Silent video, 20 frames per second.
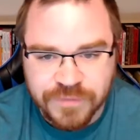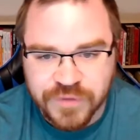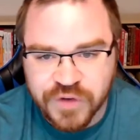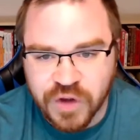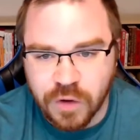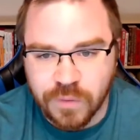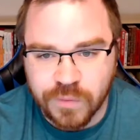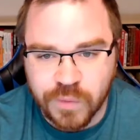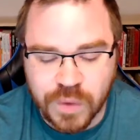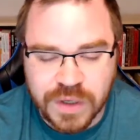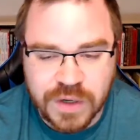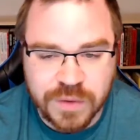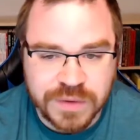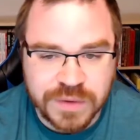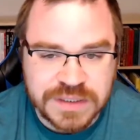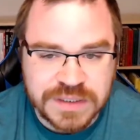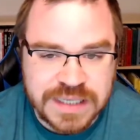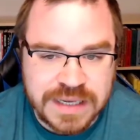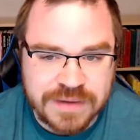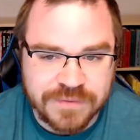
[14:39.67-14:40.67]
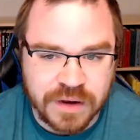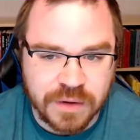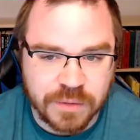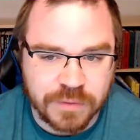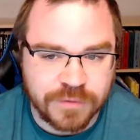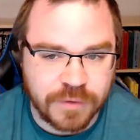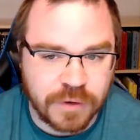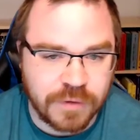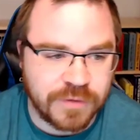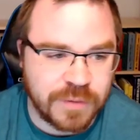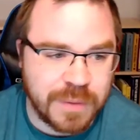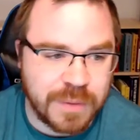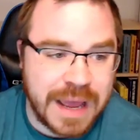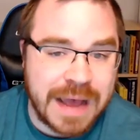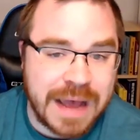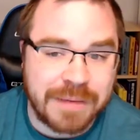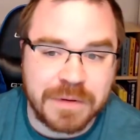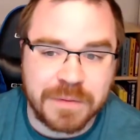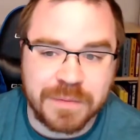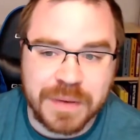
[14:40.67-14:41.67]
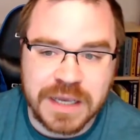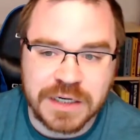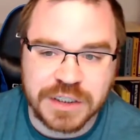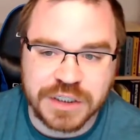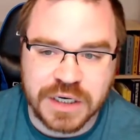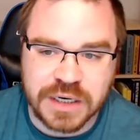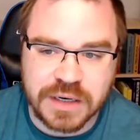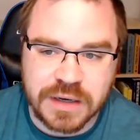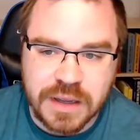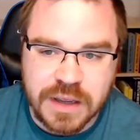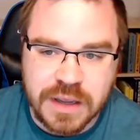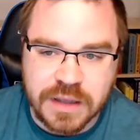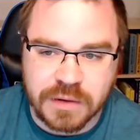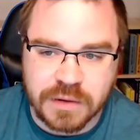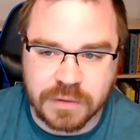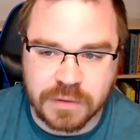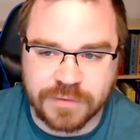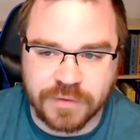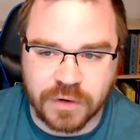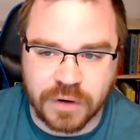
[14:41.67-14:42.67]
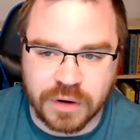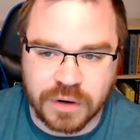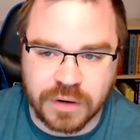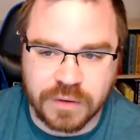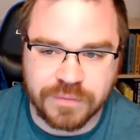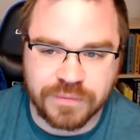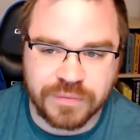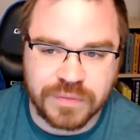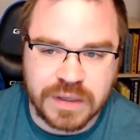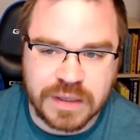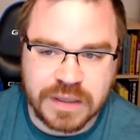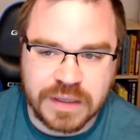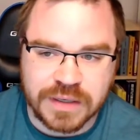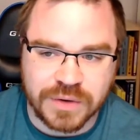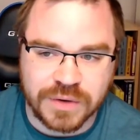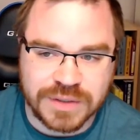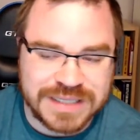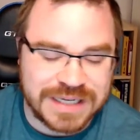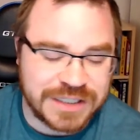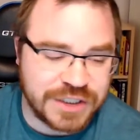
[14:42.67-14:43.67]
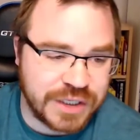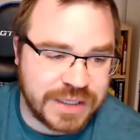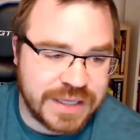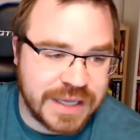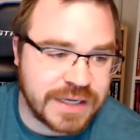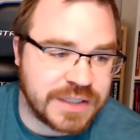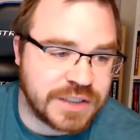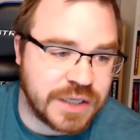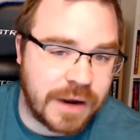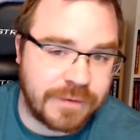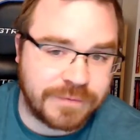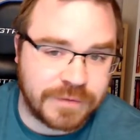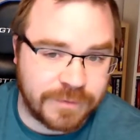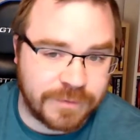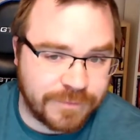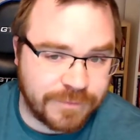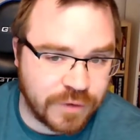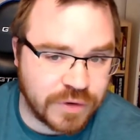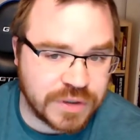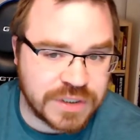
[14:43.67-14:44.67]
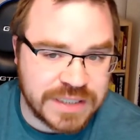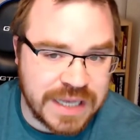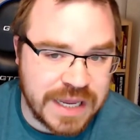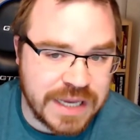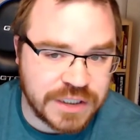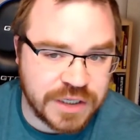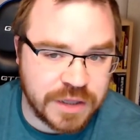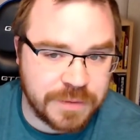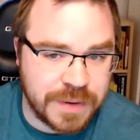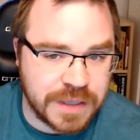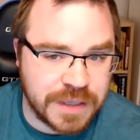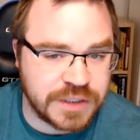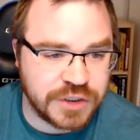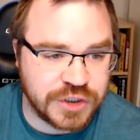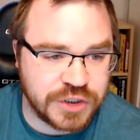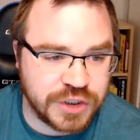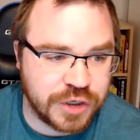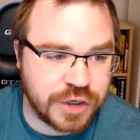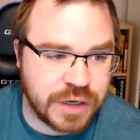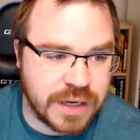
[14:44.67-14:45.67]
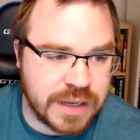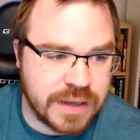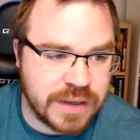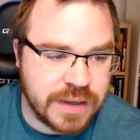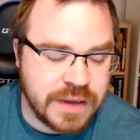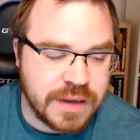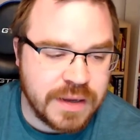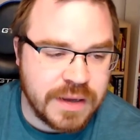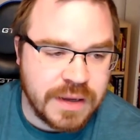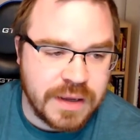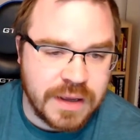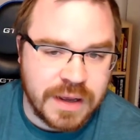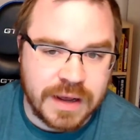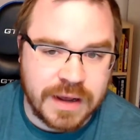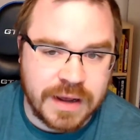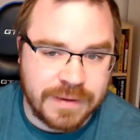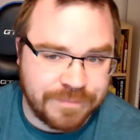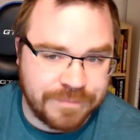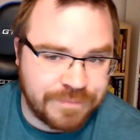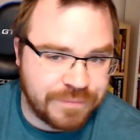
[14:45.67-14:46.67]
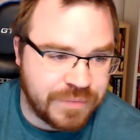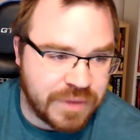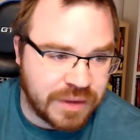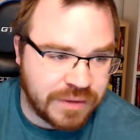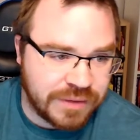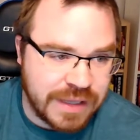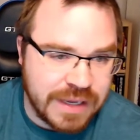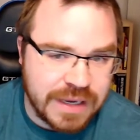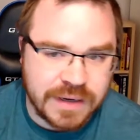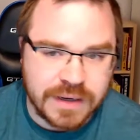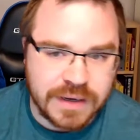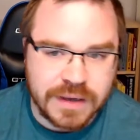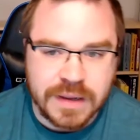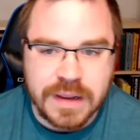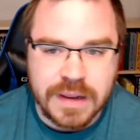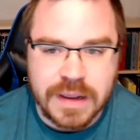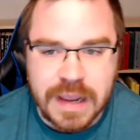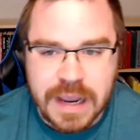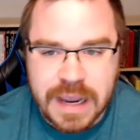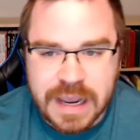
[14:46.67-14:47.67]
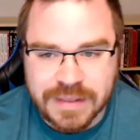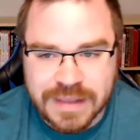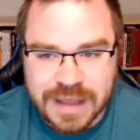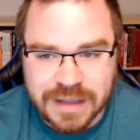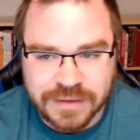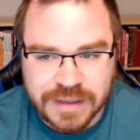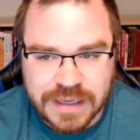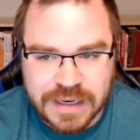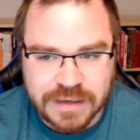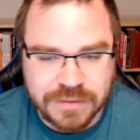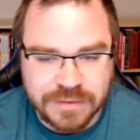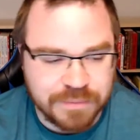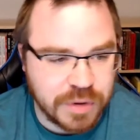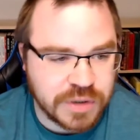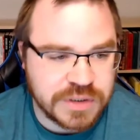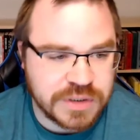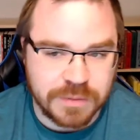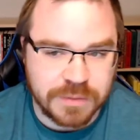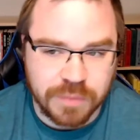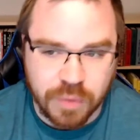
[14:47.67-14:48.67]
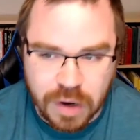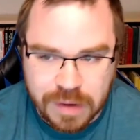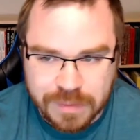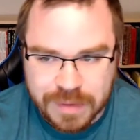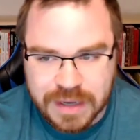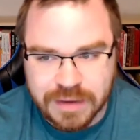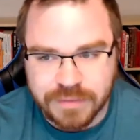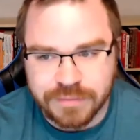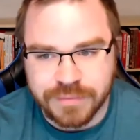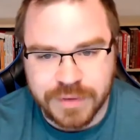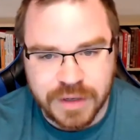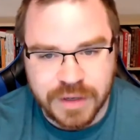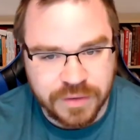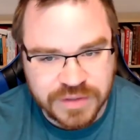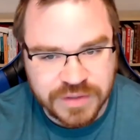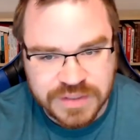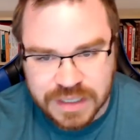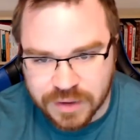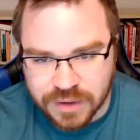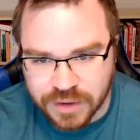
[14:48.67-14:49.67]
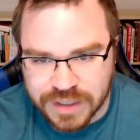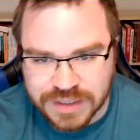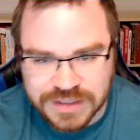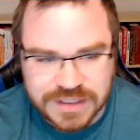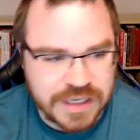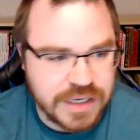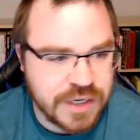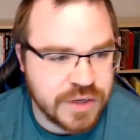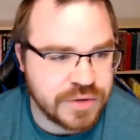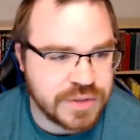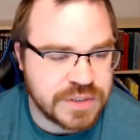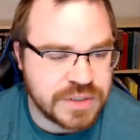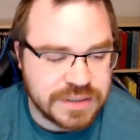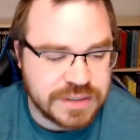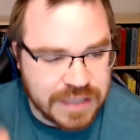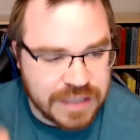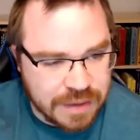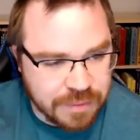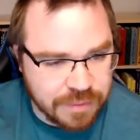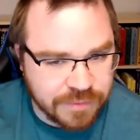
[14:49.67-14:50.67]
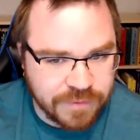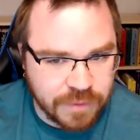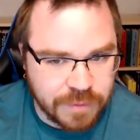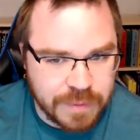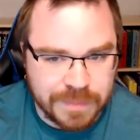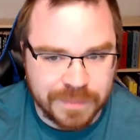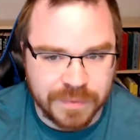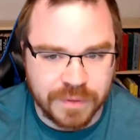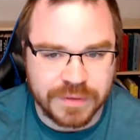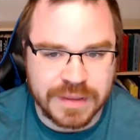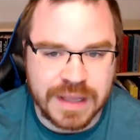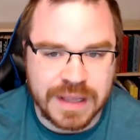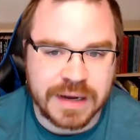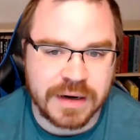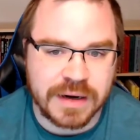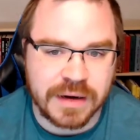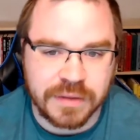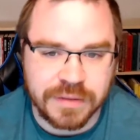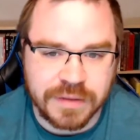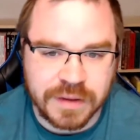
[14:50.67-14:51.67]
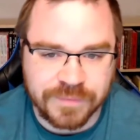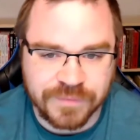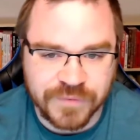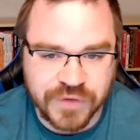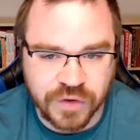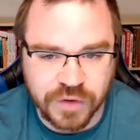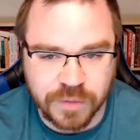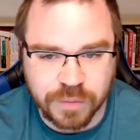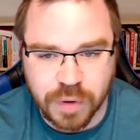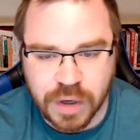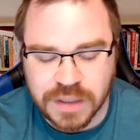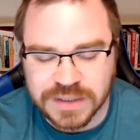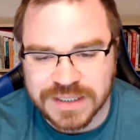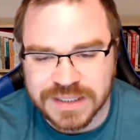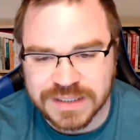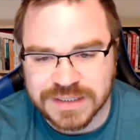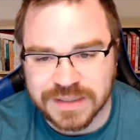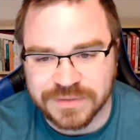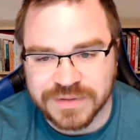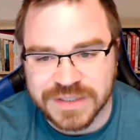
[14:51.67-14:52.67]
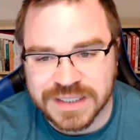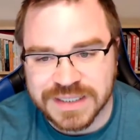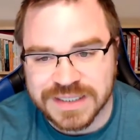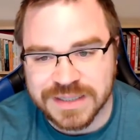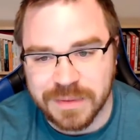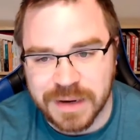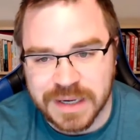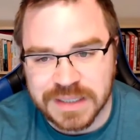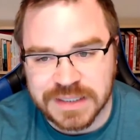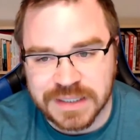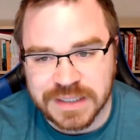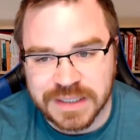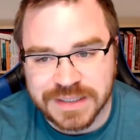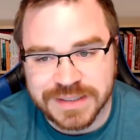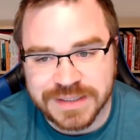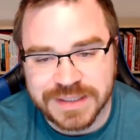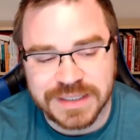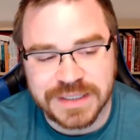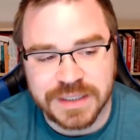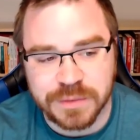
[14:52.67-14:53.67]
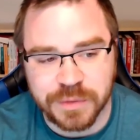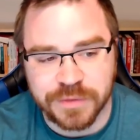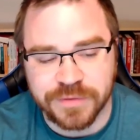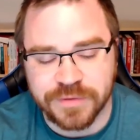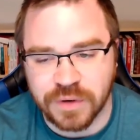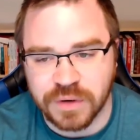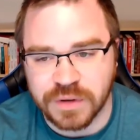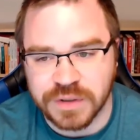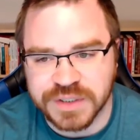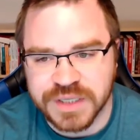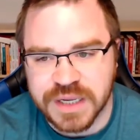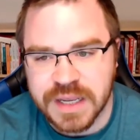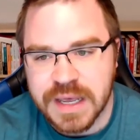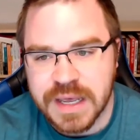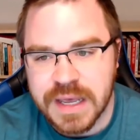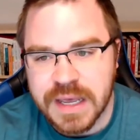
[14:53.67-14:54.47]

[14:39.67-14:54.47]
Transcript: So when you receive a referral from a happy patient, the referral, essentially kicks off the first stage of the patient journey, the lead, and that lead books an appointment. The cycle continues, they refer people and that kind of thing. So the process of systemizing consistent referrals,